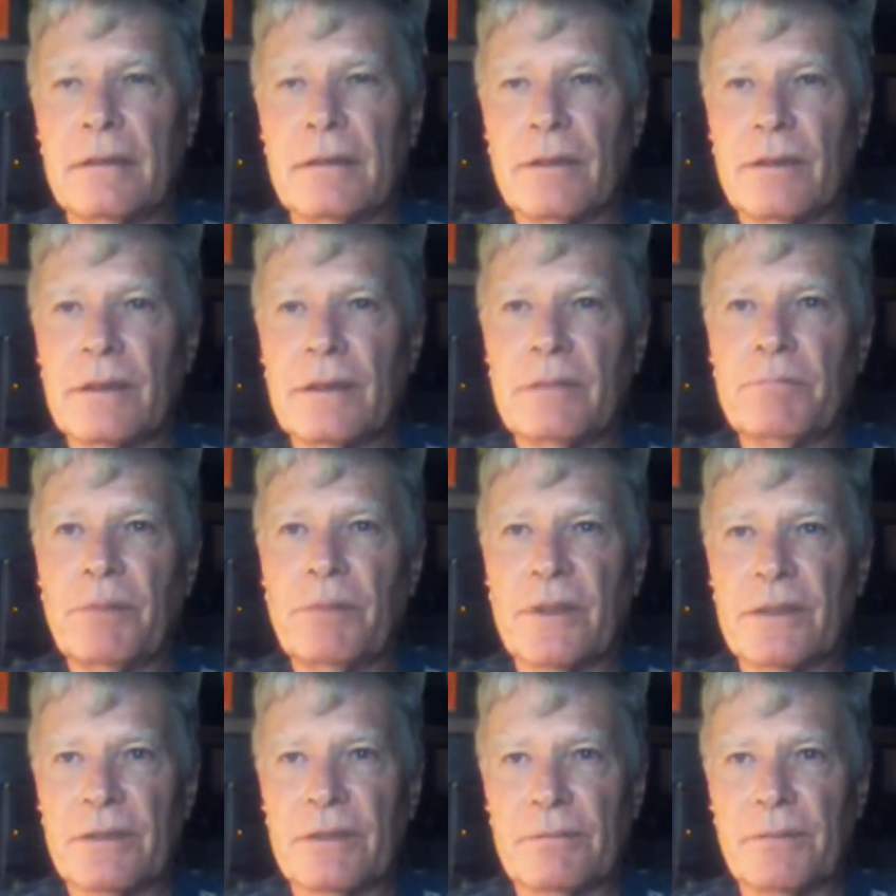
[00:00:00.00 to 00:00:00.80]
on a
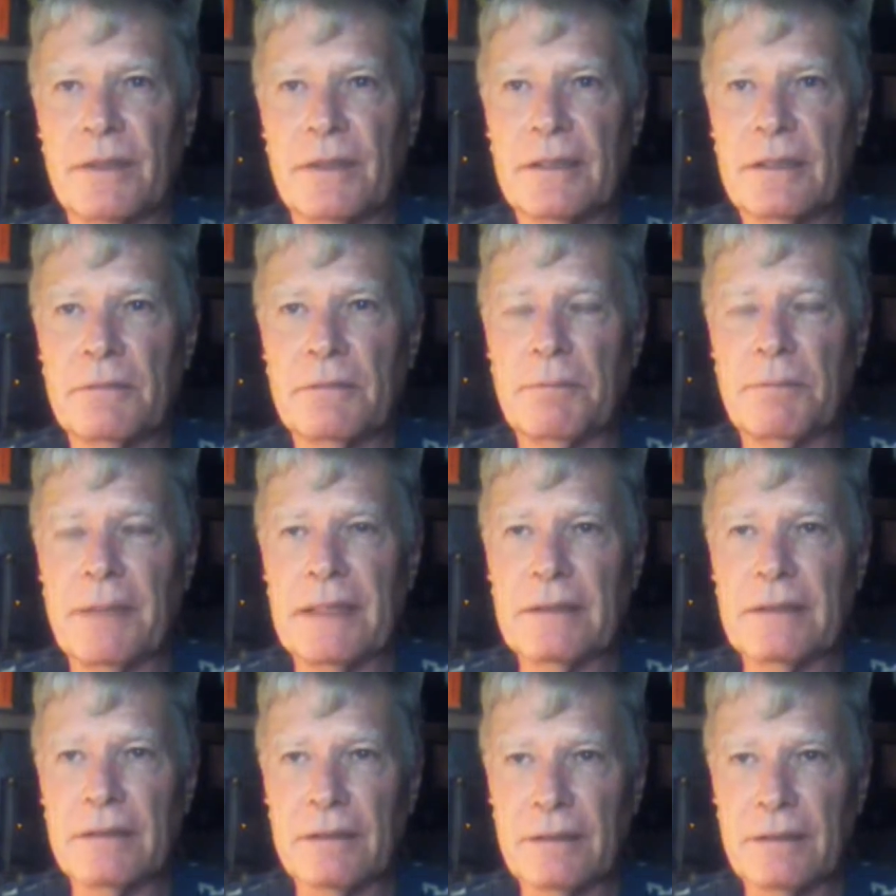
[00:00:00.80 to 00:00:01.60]
plus and minus
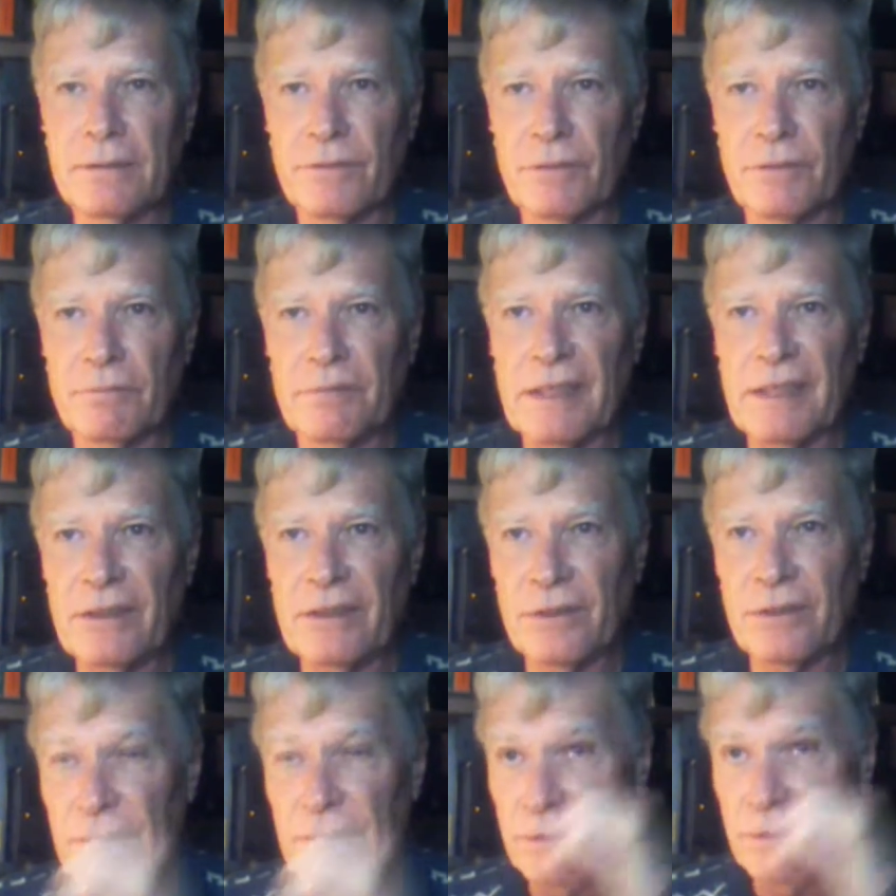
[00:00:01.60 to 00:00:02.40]
basis from
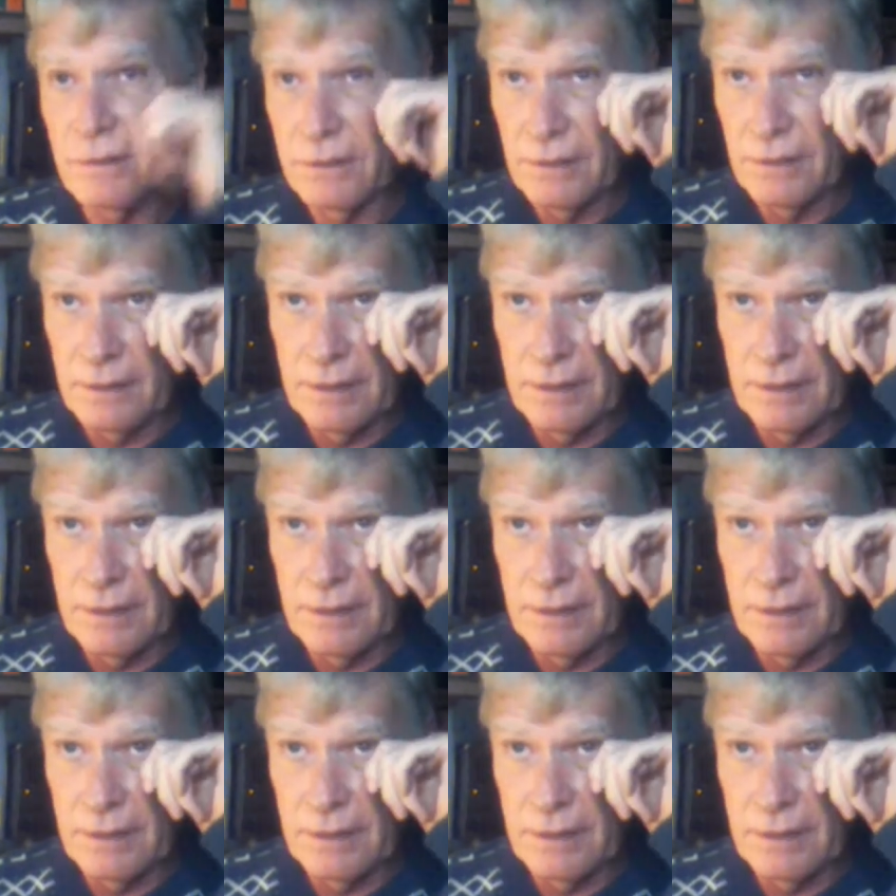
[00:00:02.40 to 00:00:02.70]
now on.